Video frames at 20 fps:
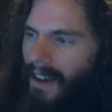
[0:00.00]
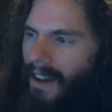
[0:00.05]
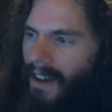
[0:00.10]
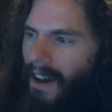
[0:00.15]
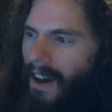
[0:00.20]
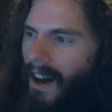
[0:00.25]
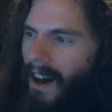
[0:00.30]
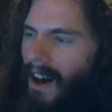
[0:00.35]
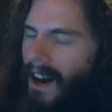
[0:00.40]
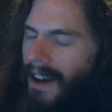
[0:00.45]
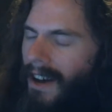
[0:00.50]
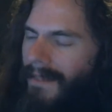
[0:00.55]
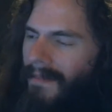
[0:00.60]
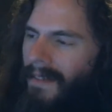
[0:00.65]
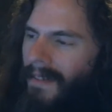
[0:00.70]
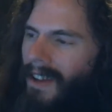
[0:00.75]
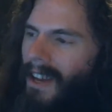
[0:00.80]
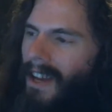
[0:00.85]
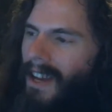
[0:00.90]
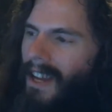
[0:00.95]

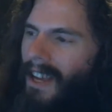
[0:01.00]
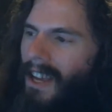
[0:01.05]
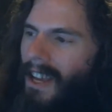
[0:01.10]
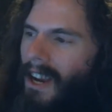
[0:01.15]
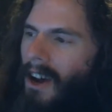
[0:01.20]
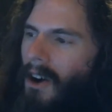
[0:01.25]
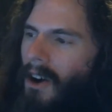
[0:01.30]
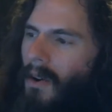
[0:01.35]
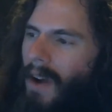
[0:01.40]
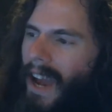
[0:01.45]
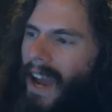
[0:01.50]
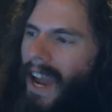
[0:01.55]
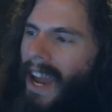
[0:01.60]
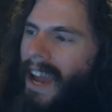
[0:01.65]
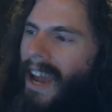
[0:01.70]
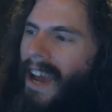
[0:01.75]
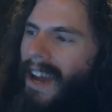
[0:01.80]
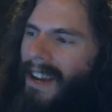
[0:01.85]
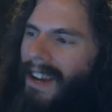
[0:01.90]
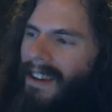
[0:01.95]
Um, you know,
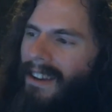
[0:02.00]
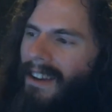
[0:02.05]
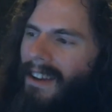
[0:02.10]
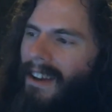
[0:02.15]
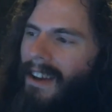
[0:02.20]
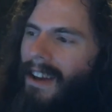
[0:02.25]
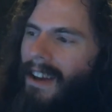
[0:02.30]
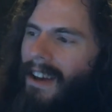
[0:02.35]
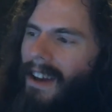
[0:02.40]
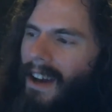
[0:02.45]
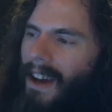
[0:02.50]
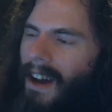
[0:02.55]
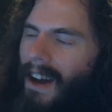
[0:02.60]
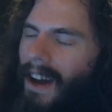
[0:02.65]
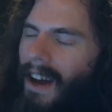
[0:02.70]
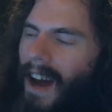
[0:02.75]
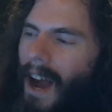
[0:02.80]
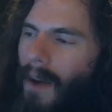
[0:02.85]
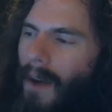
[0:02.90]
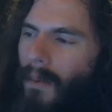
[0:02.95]
and
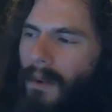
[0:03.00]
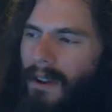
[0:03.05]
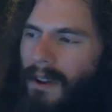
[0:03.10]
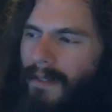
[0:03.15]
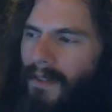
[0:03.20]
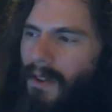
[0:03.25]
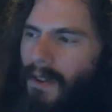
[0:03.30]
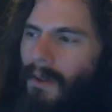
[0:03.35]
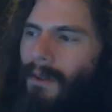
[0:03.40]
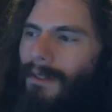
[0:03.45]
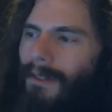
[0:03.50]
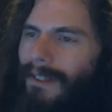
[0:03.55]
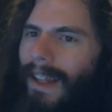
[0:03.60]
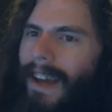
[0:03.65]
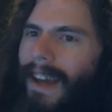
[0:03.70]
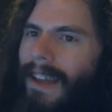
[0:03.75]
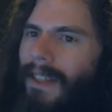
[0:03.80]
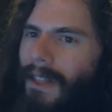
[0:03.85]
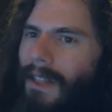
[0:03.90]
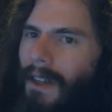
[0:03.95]
uh, I would have used
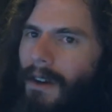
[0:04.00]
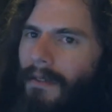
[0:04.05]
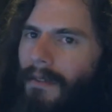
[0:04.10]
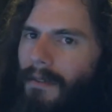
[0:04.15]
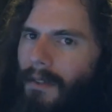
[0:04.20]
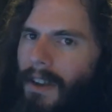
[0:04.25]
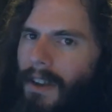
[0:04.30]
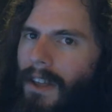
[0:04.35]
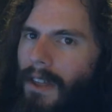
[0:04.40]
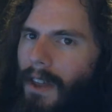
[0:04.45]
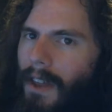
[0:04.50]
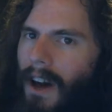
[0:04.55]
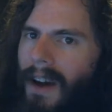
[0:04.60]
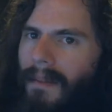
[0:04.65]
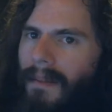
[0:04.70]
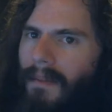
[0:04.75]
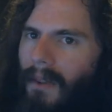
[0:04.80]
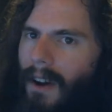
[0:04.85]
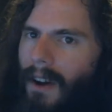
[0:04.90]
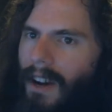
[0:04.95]
like the Free
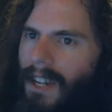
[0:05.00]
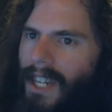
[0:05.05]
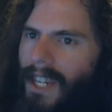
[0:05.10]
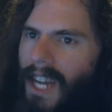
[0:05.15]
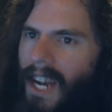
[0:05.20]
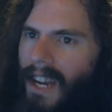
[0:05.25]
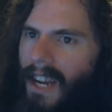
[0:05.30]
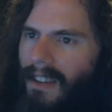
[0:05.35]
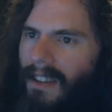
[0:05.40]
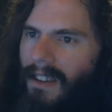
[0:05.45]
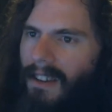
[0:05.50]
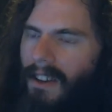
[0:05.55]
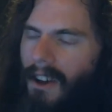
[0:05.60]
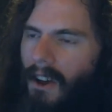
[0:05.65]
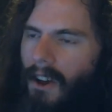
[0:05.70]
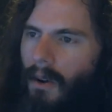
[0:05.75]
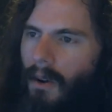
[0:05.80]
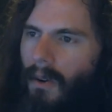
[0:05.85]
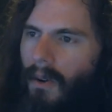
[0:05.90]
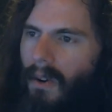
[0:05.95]
Thought Project
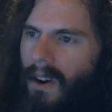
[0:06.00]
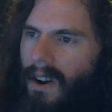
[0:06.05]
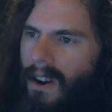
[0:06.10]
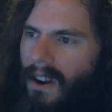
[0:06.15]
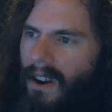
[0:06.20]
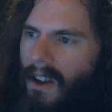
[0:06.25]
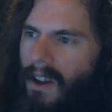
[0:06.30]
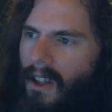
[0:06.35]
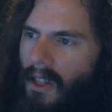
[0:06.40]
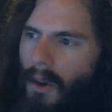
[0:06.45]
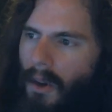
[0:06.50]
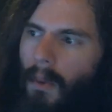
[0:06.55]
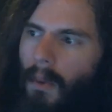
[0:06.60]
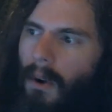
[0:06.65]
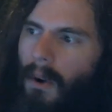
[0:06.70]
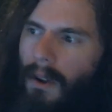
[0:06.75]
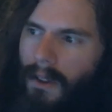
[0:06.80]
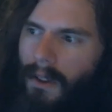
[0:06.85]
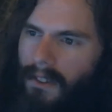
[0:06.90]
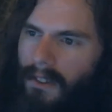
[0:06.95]
or the
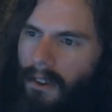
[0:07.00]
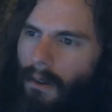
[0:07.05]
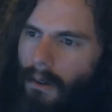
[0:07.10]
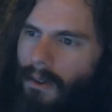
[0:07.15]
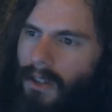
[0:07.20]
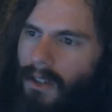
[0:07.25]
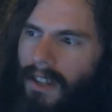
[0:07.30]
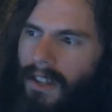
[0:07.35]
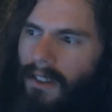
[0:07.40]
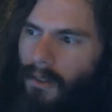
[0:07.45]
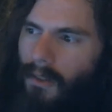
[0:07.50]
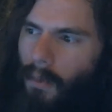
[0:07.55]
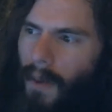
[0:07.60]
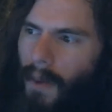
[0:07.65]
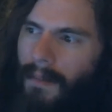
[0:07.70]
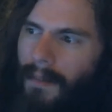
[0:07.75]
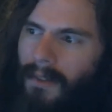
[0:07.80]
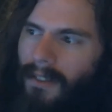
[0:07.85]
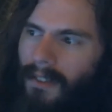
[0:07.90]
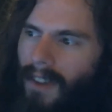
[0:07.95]
World Socialist
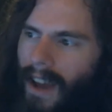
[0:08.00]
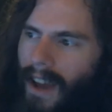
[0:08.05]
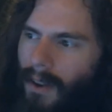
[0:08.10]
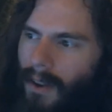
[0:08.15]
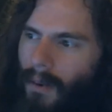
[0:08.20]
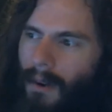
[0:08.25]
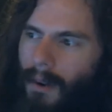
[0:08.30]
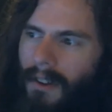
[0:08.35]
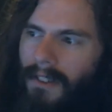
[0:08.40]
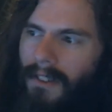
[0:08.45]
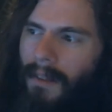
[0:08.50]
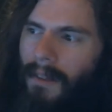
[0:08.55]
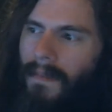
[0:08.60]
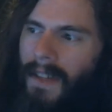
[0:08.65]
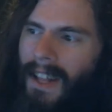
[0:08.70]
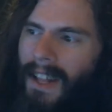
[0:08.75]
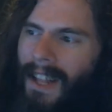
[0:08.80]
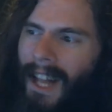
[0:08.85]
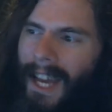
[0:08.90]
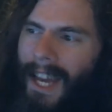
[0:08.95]
website or
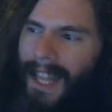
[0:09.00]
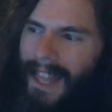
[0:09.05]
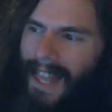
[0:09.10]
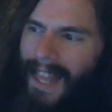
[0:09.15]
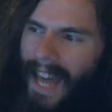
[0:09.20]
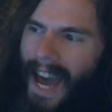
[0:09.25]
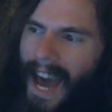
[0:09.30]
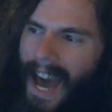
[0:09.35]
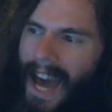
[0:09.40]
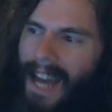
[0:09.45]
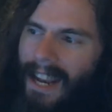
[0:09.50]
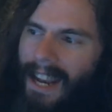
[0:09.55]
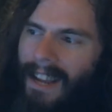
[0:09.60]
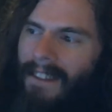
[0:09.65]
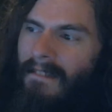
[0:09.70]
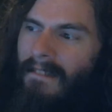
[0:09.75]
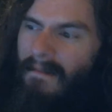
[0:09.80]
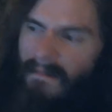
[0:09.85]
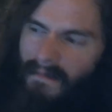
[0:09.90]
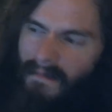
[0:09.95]
something like that
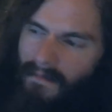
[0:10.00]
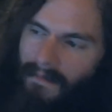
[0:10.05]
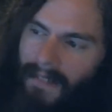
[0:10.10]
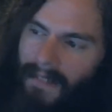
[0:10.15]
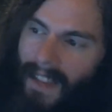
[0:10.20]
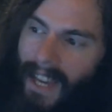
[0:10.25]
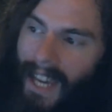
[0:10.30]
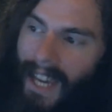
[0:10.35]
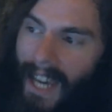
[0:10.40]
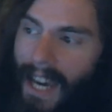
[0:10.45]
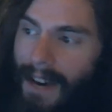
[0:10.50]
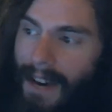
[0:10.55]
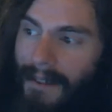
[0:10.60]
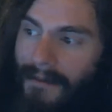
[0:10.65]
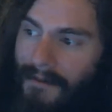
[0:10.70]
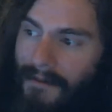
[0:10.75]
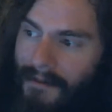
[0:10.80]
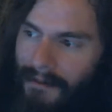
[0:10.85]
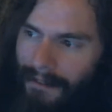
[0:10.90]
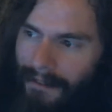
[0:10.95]

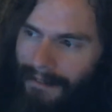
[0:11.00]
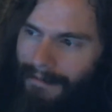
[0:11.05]
if,